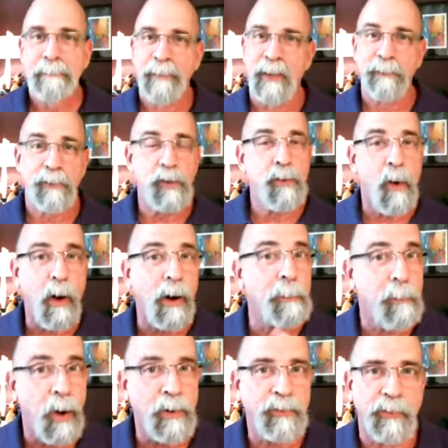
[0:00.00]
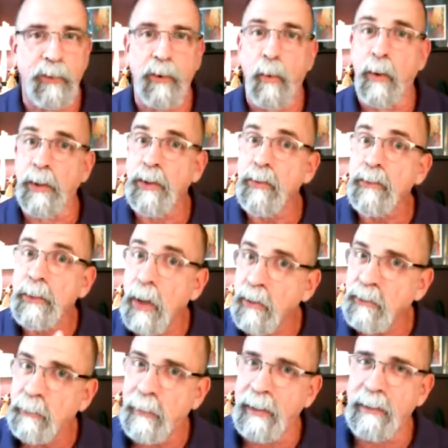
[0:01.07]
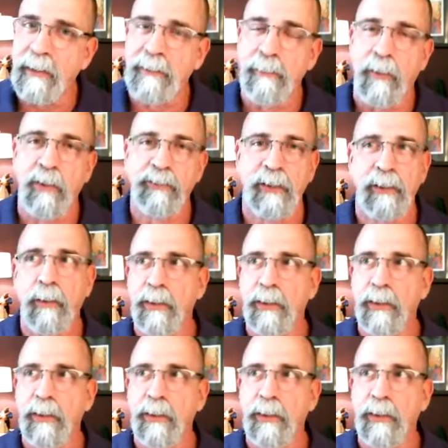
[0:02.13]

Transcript: If you are a marcher, or you know somebody that's marching,